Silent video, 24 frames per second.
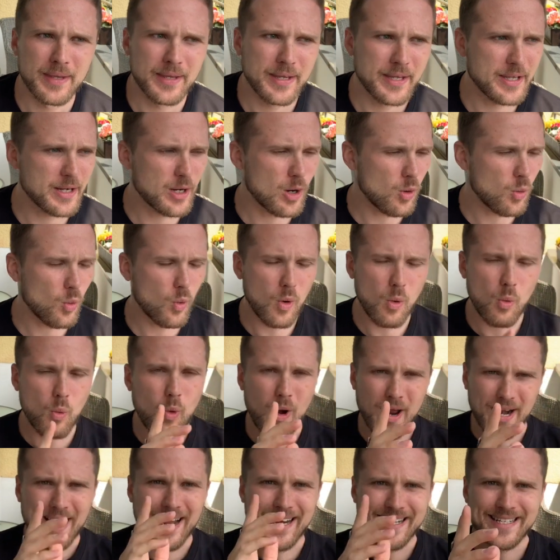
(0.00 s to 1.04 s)
you know,
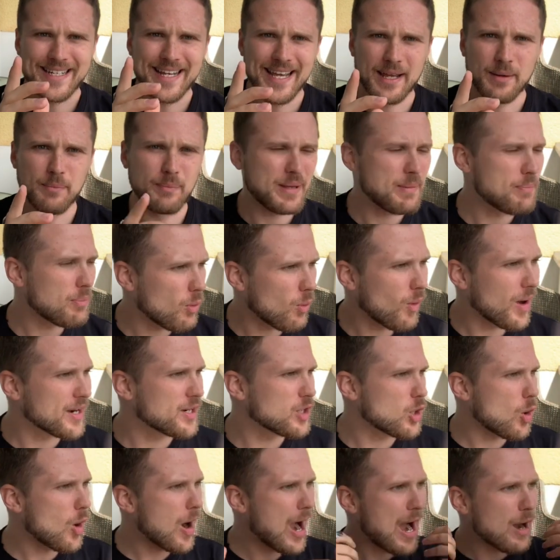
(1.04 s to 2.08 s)
what I did. People want
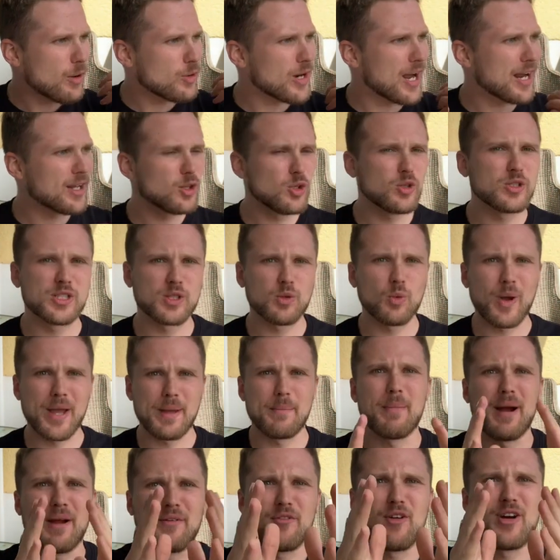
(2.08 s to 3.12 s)
to know, how did I lose the weight?
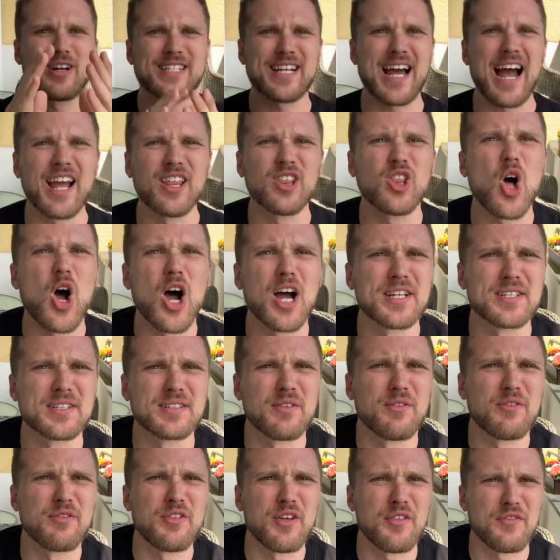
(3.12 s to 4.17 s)
My friends, I
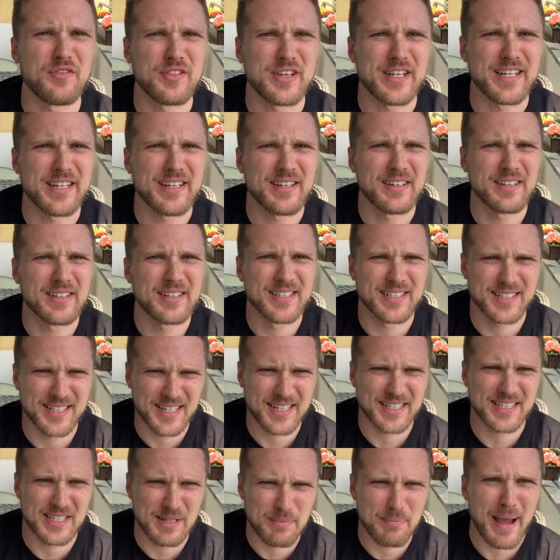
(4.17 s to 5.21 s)
lost 50 to
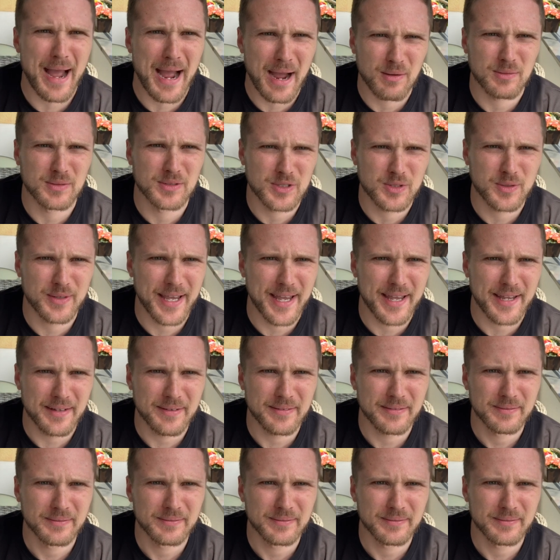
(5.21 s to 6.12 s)
60 pounds, okay?